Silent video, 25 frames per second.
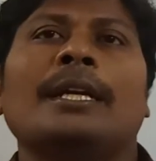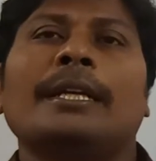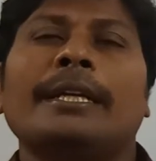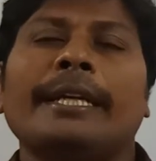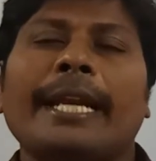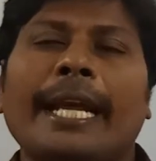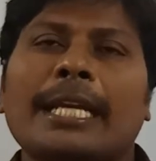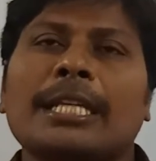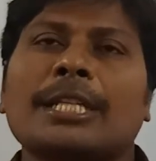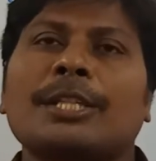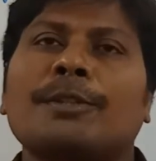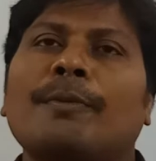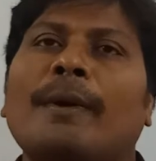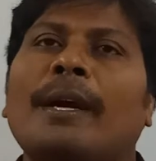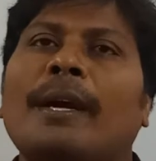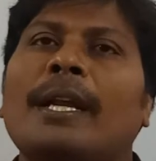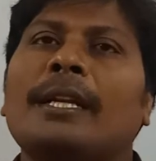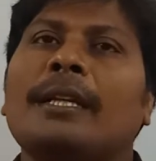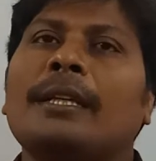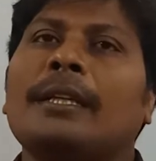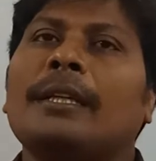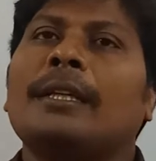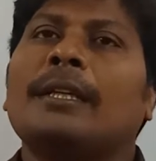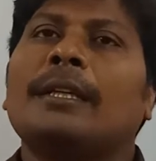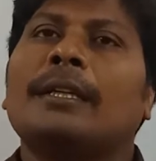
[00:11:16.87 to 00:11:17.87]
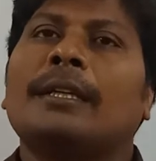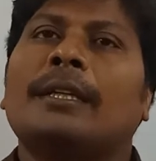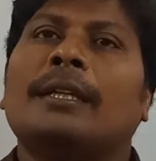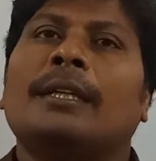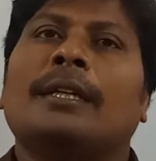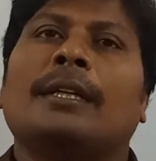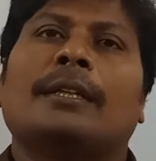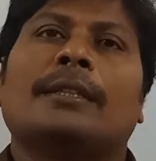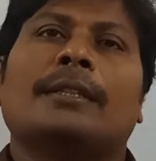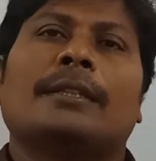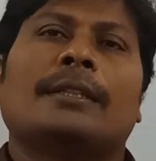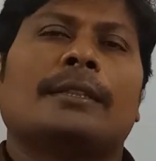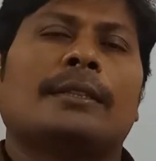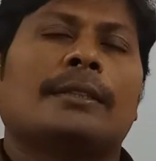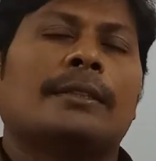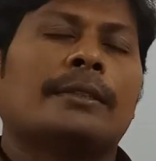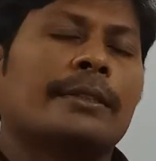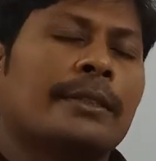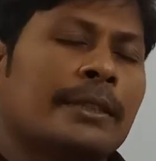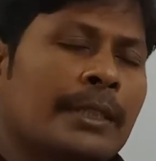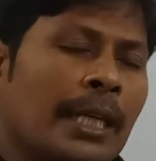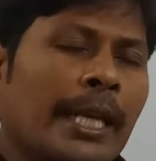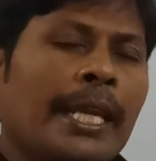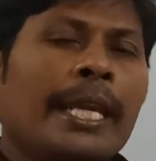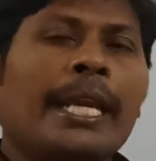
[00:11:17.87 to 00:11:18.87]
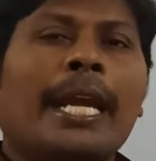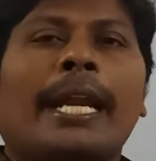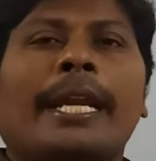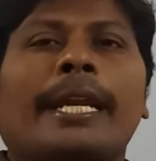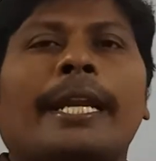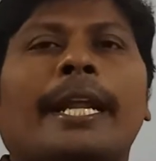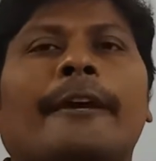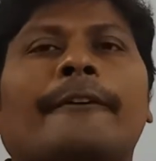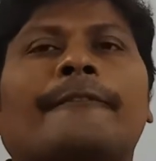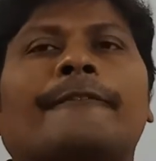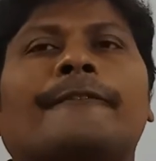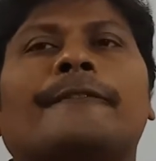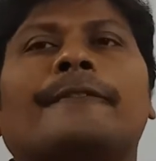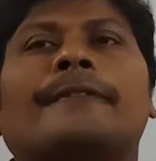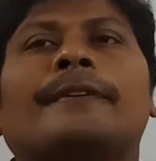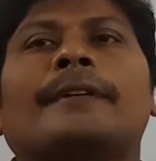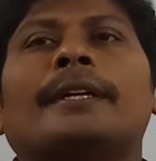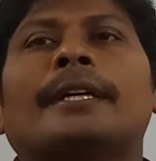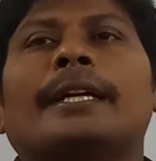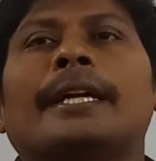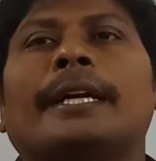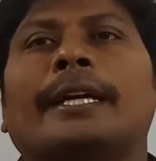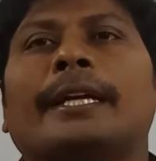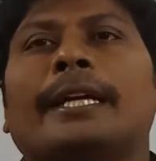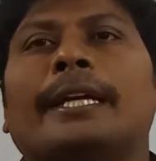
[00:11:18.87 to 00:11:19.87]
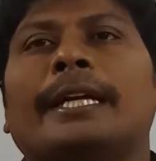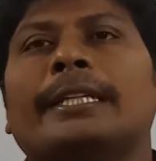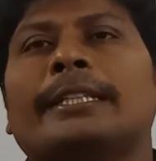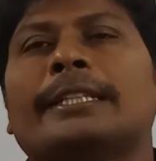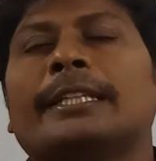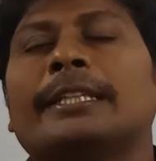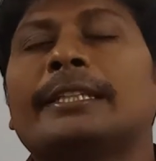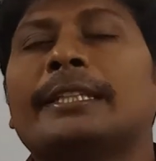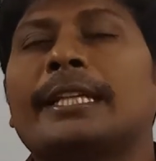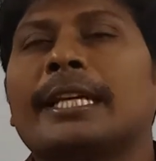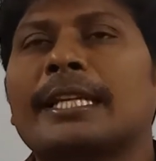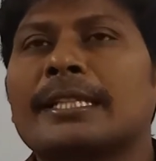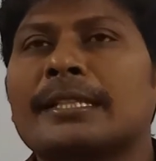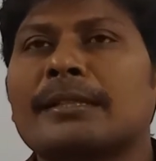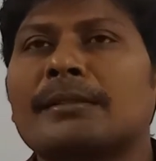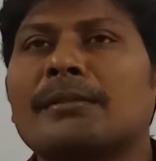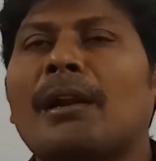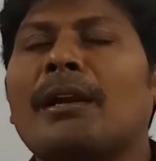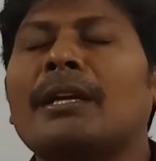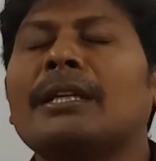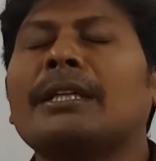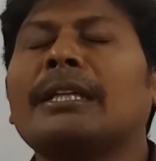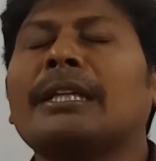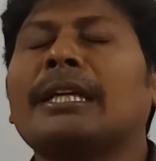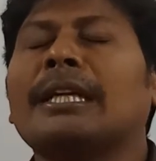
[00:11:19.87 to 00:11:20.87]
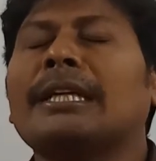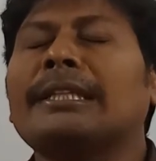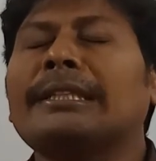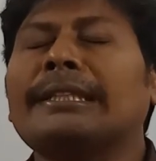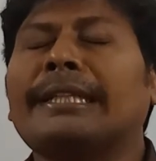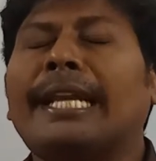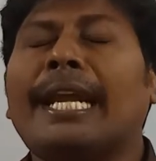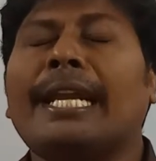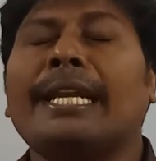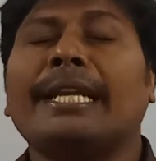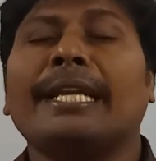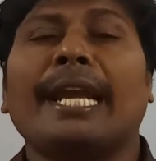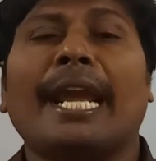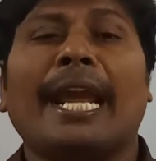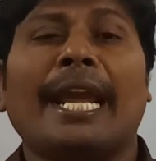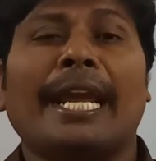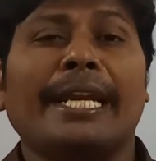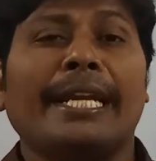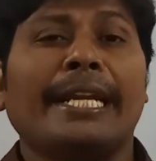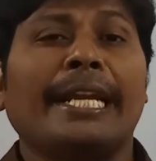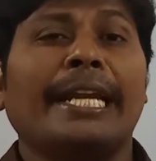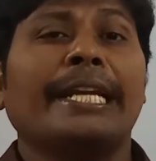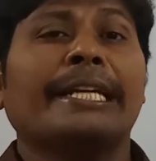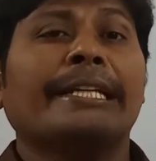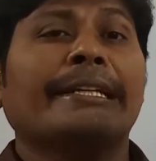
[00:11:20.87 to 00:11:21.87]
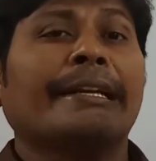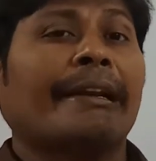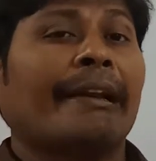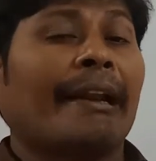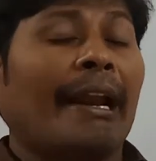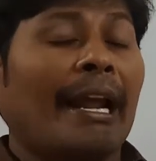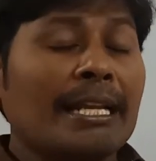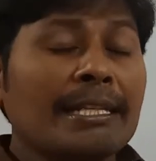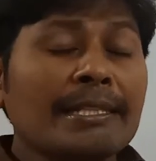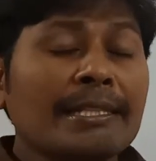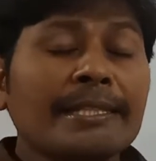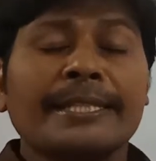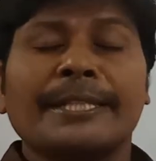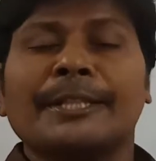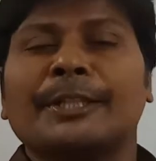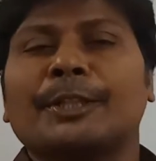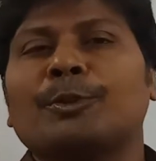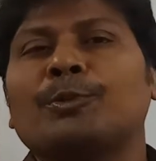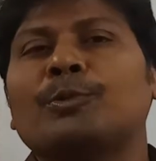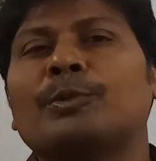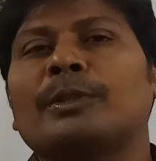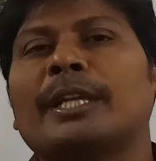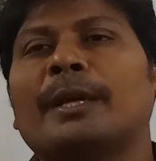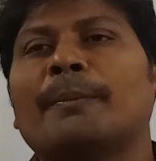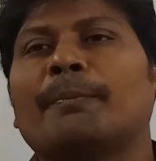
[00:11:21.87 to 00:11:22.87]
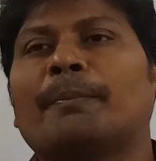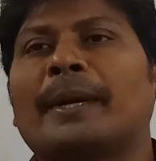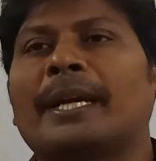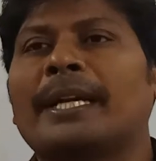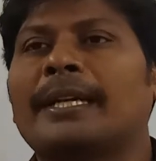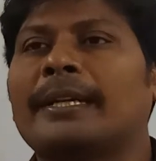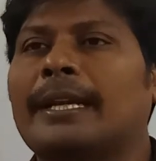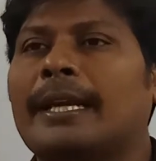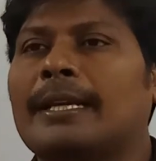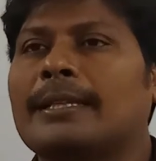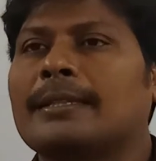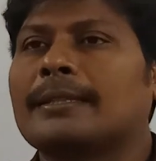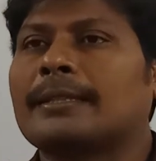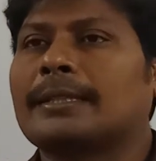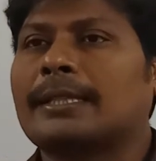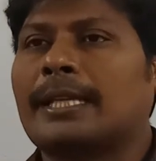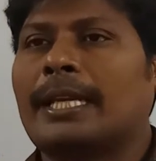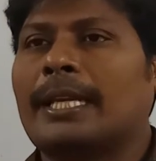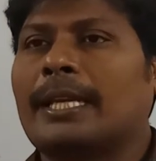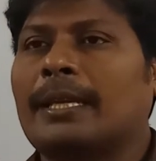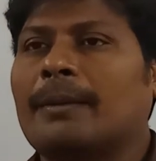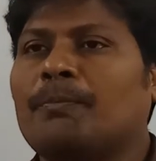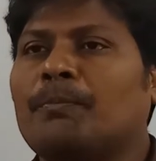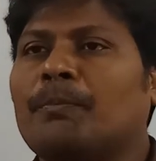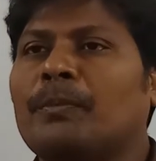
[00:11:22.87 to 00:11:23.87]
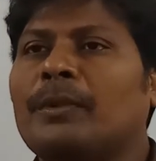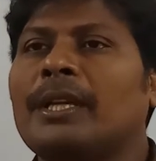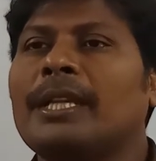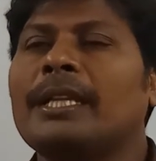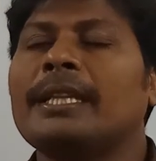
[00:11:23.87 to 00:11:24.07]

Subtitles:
Next one, 3NF, it does not contain any transitive dependency.